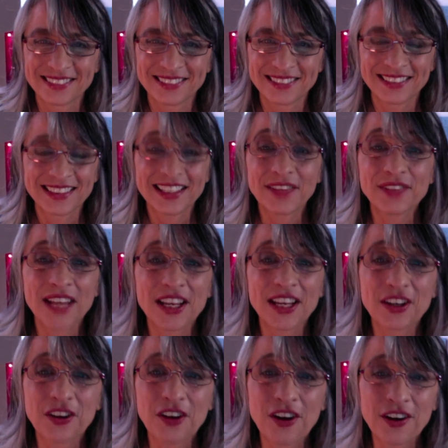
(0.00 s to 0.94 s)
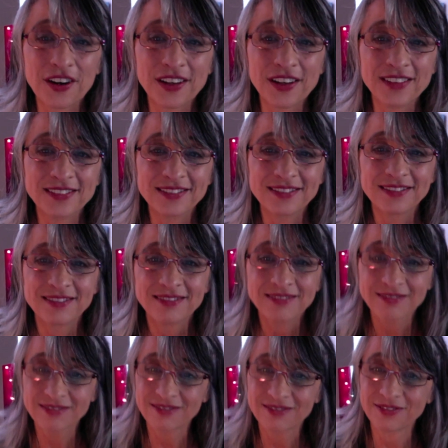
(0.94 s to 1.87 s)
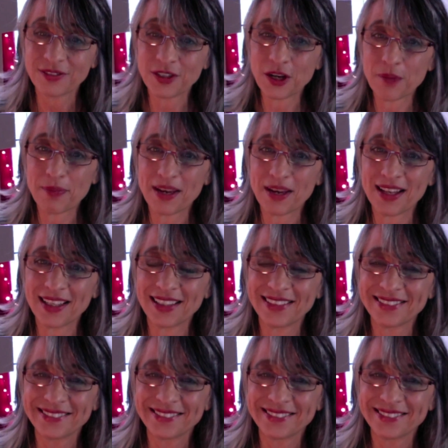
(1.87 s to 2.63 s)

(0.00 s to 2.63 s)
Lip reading: Left hand on heart, one on belly.